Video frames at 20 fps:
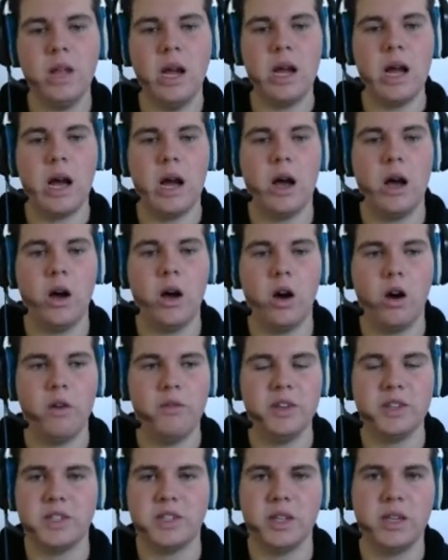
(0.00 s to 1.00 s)

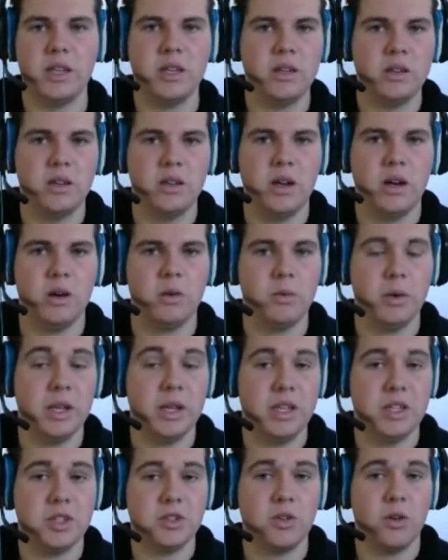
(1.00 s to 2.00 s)
Obviously, a
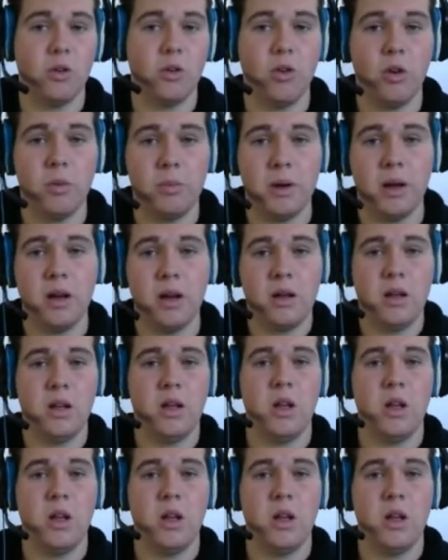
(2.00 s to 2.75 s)
really strong AWPer.